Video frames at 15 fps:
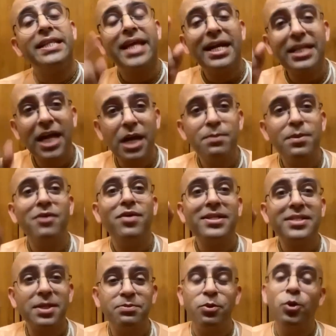That karma
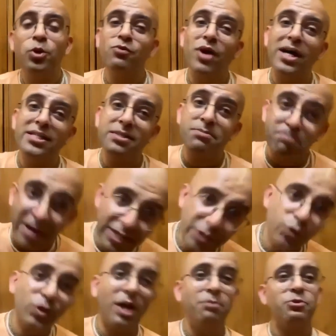was
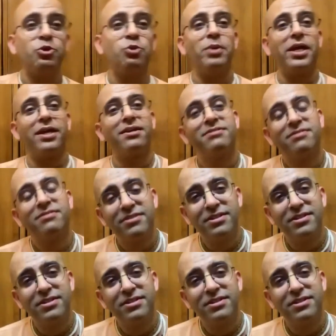meant to come to me.